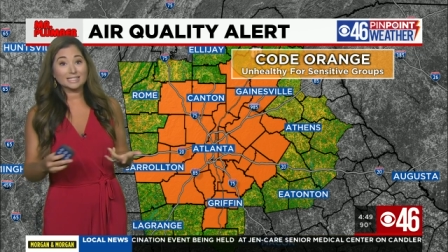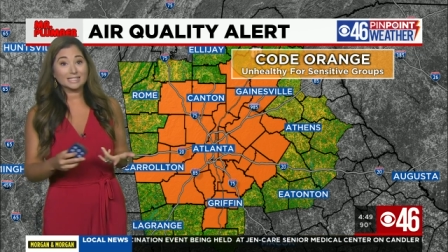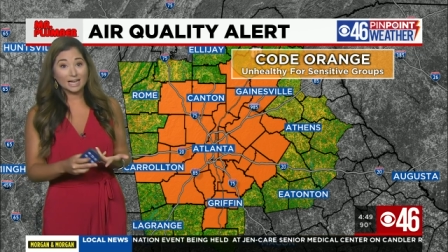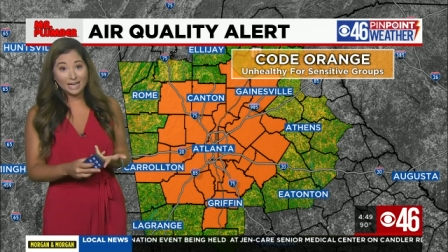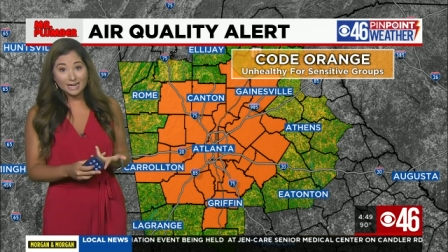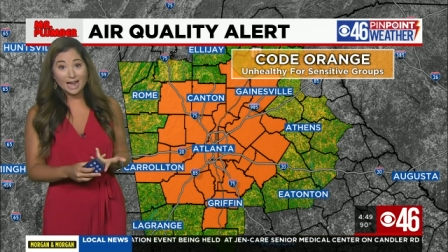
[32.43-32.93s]
is
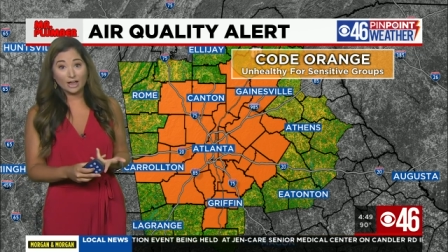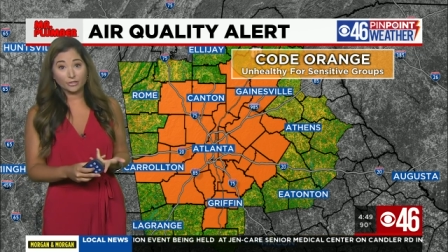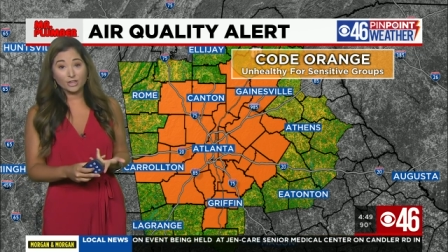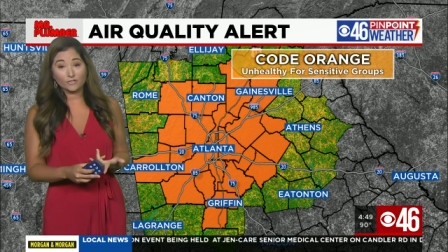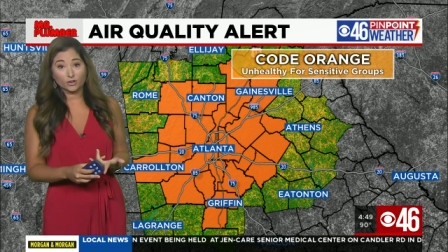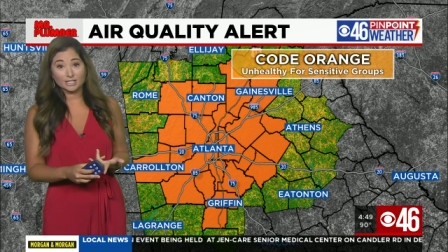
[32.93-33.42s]

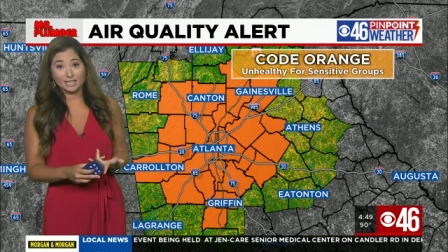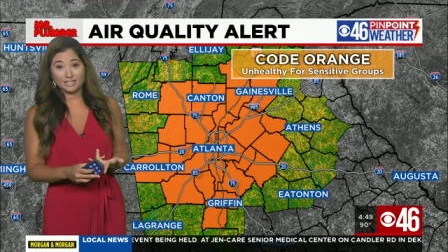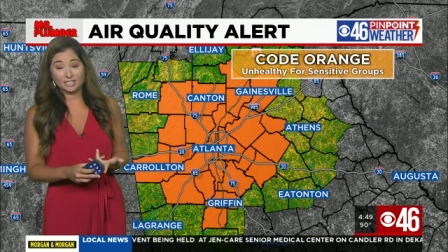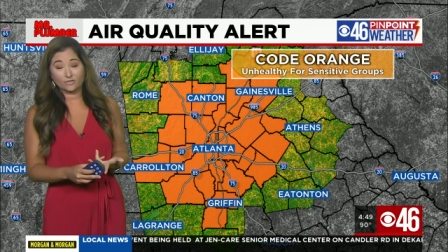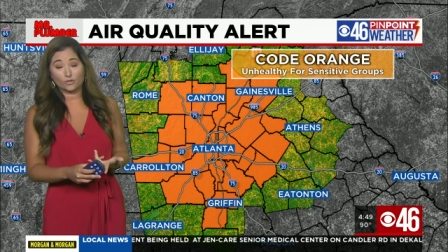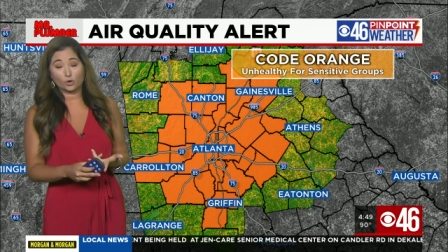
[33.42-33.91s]
unhealthy for
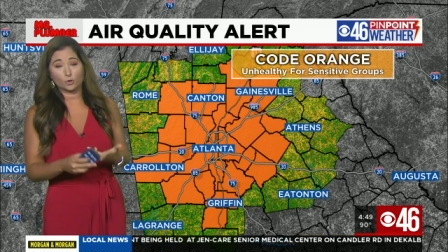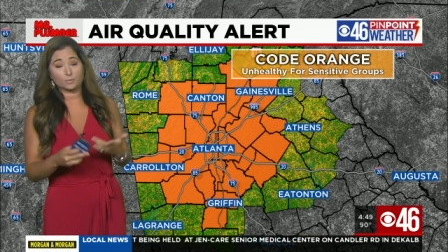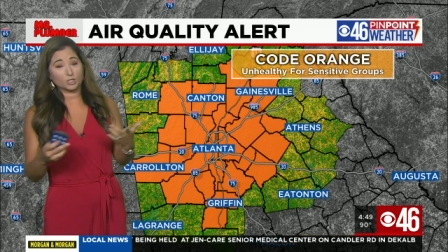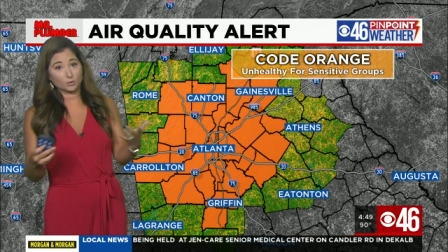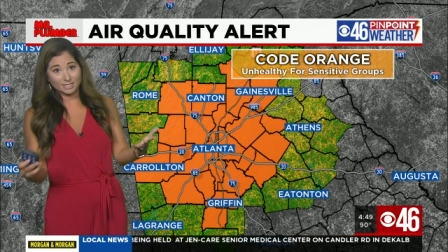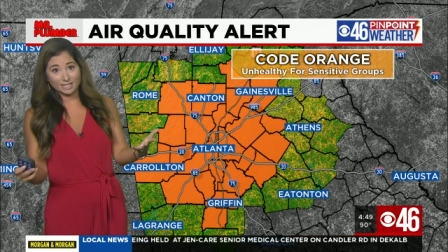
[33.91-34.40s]
sensitive groups.
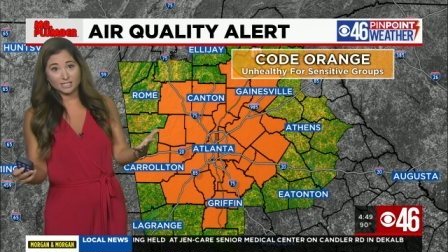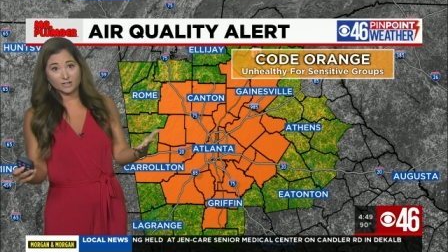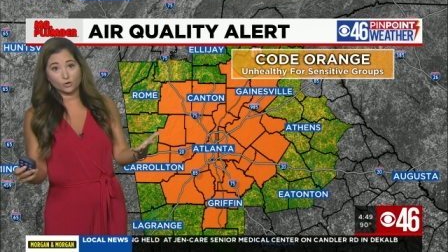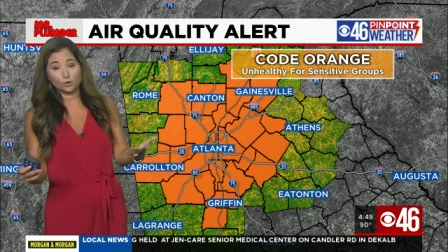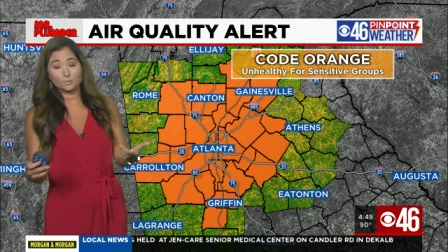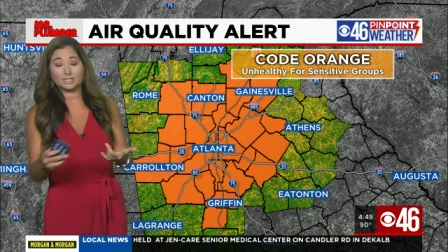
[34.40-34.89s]
So
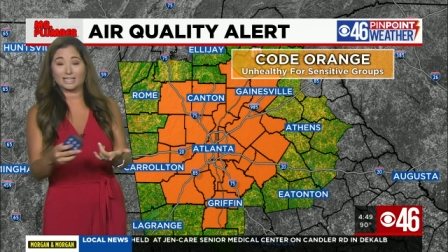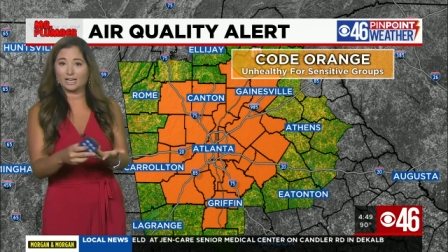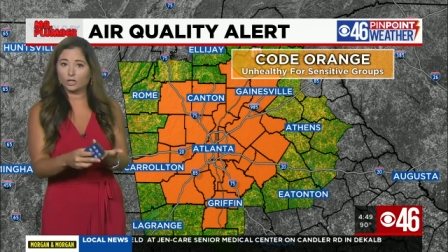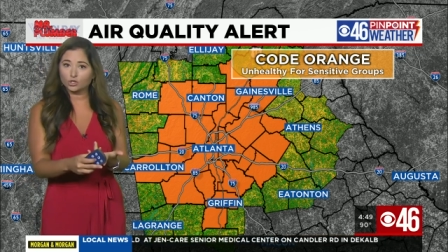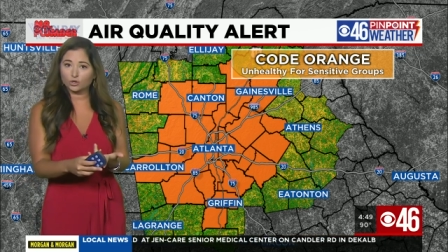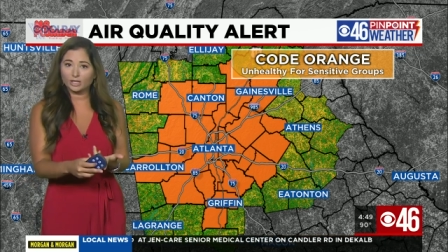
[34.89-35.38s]
sensitive groups, the
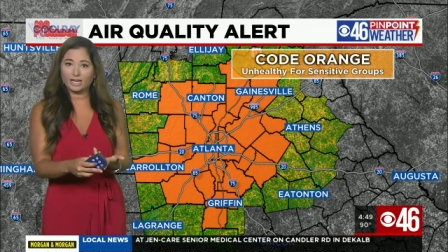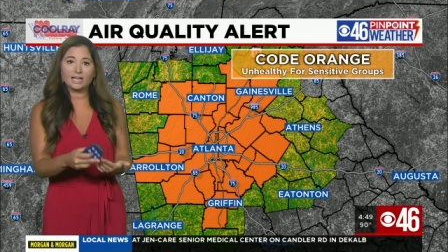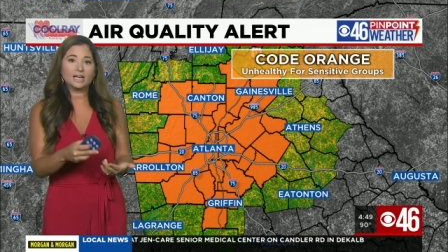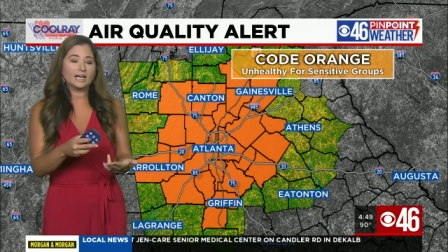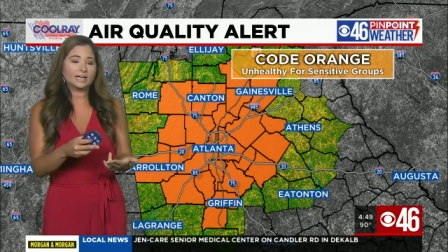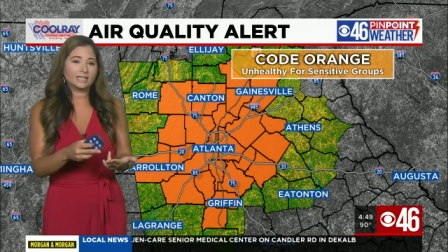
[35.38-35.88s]
elderly,
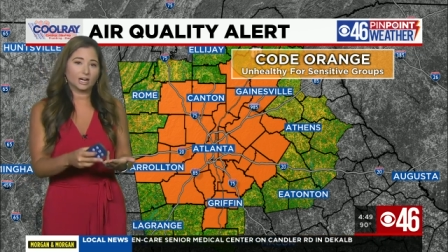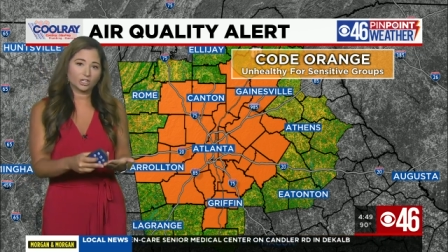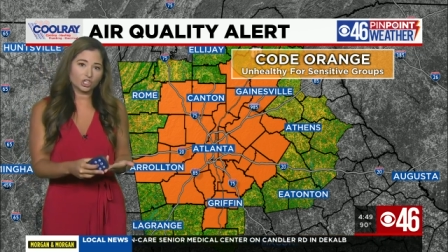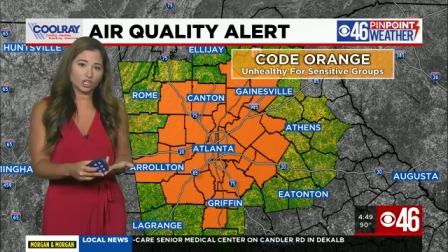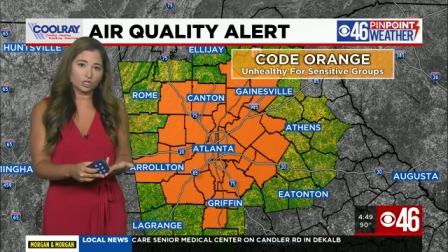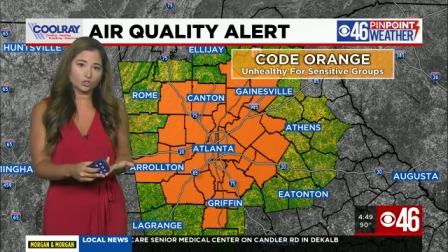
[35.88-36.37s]
young
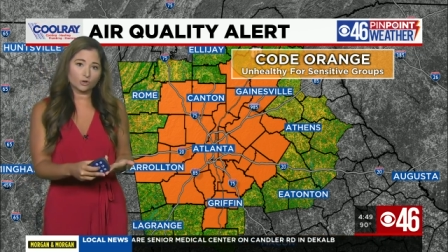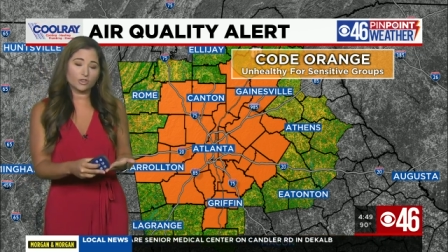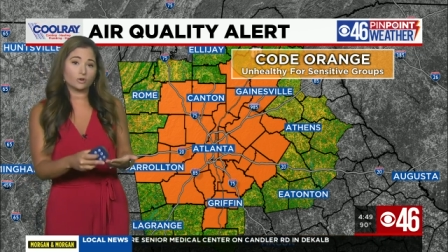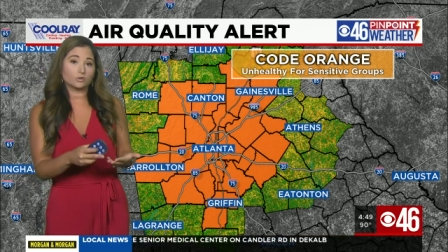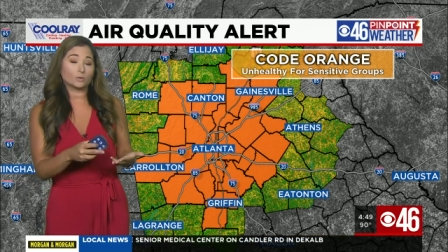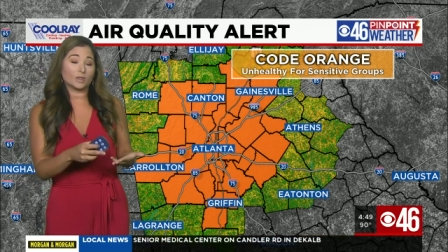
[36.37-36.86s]
children,
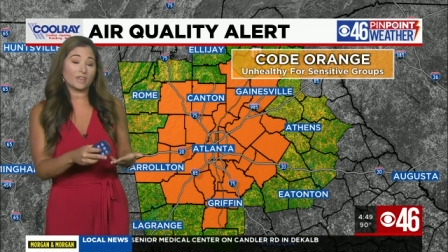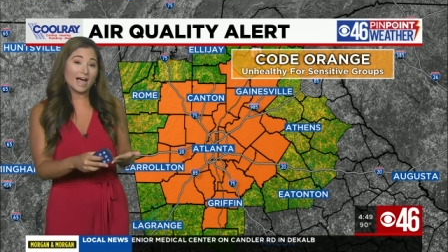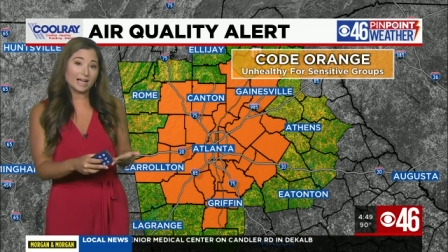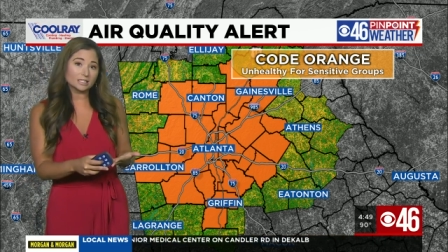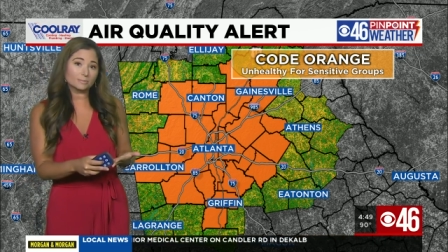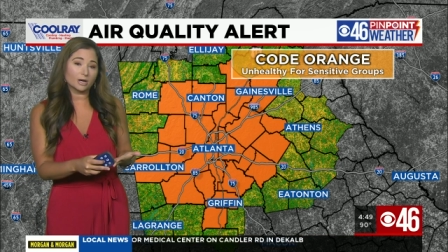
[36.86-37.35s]
those with
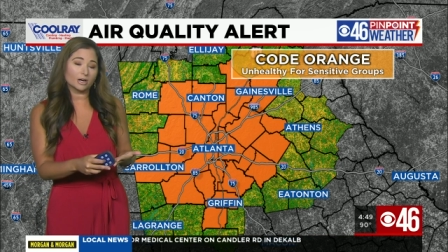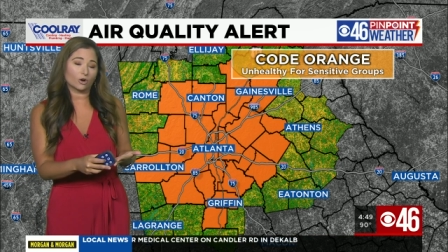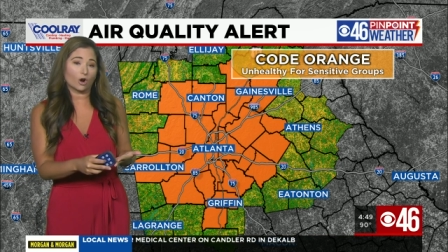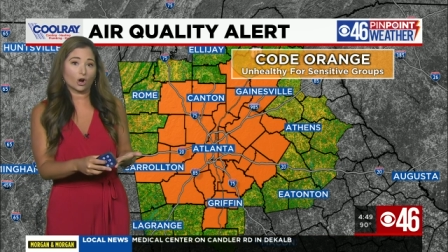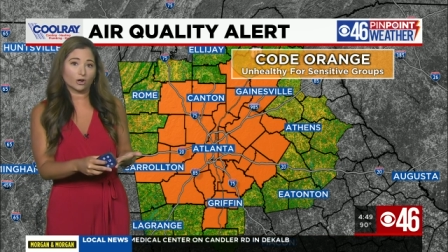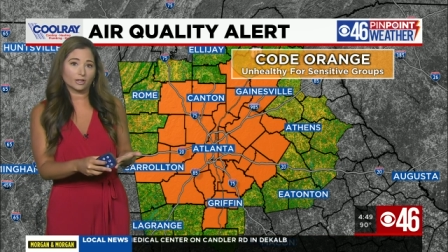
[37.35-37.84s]
asthma or
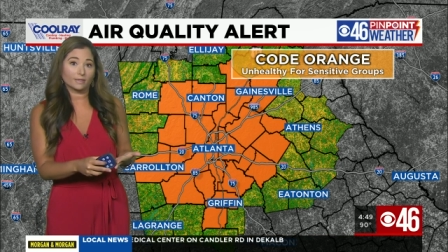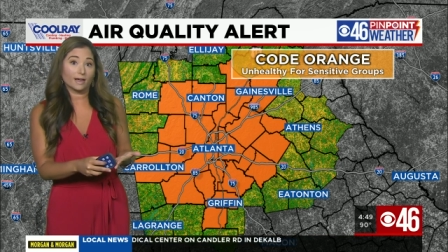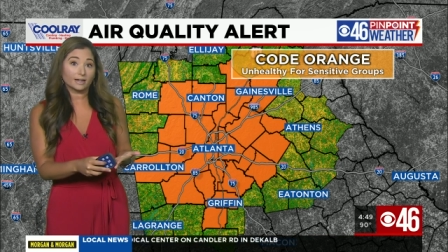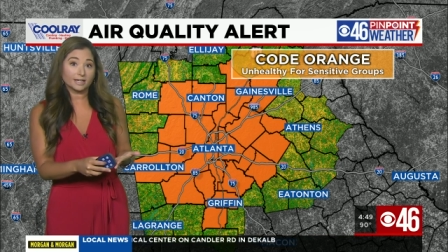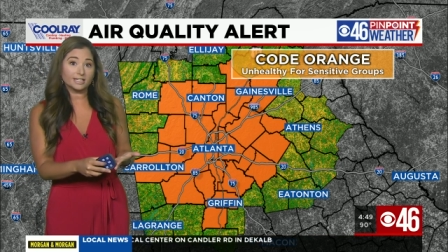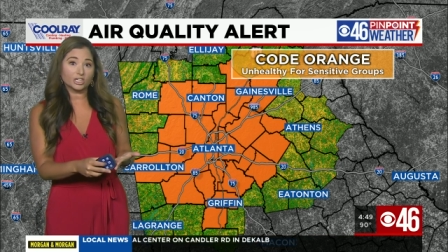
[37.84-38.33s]
heart
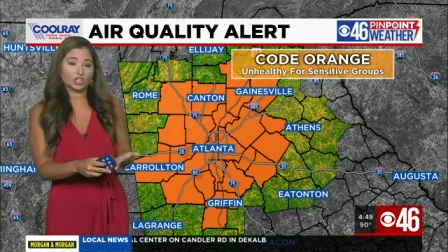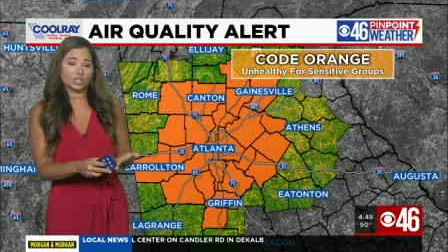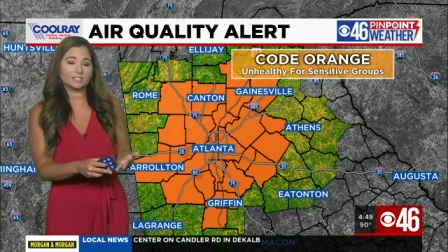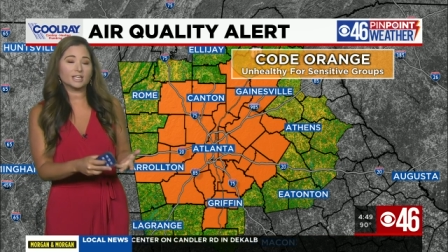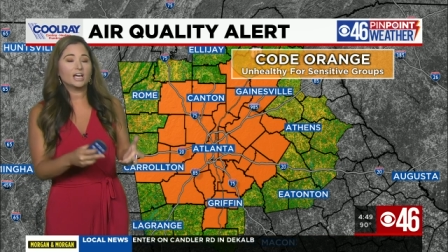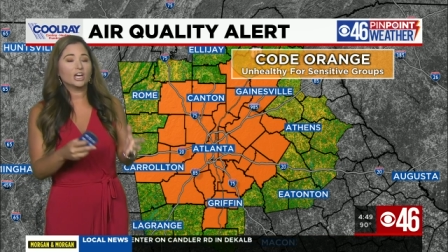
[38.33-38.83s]
lung conditions
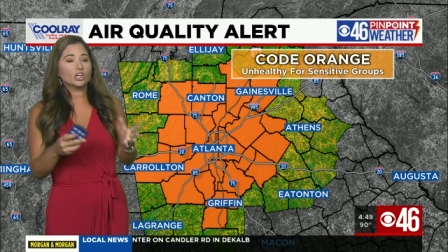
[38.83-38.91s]
conditions.